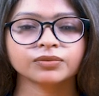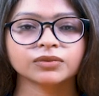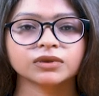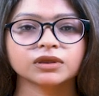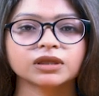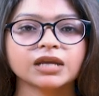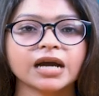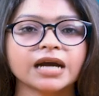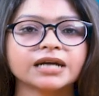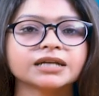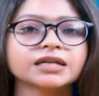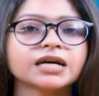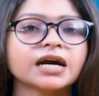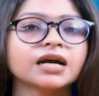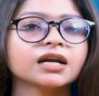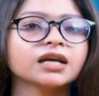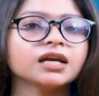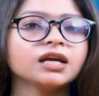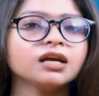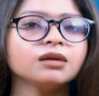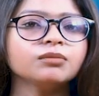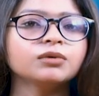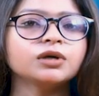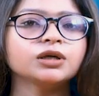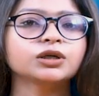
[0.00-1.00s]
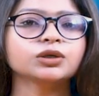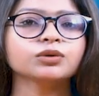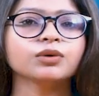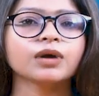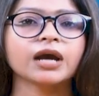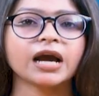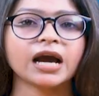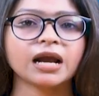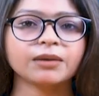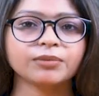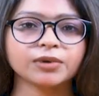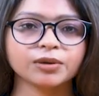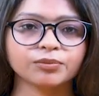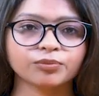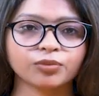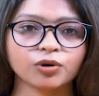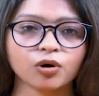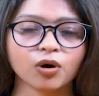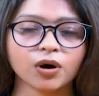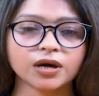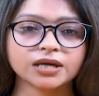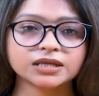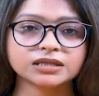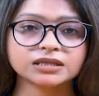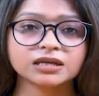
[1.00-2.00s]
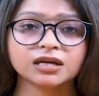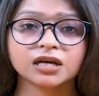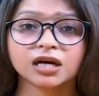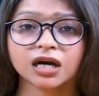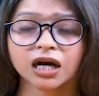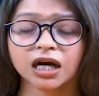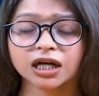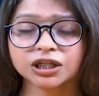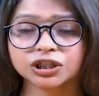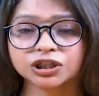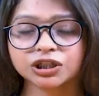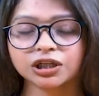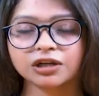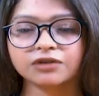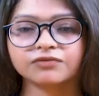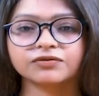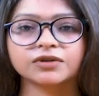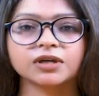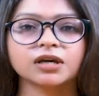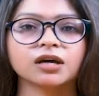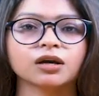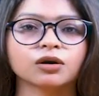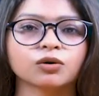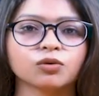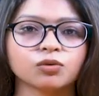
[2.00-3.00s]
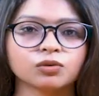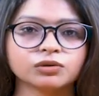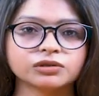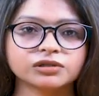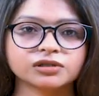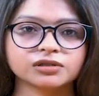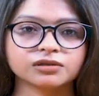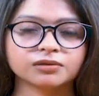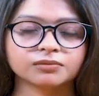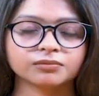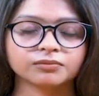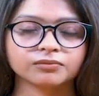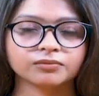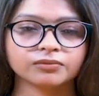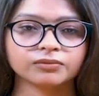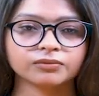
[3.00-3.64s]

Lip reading: that are able to help employees achieve their goals.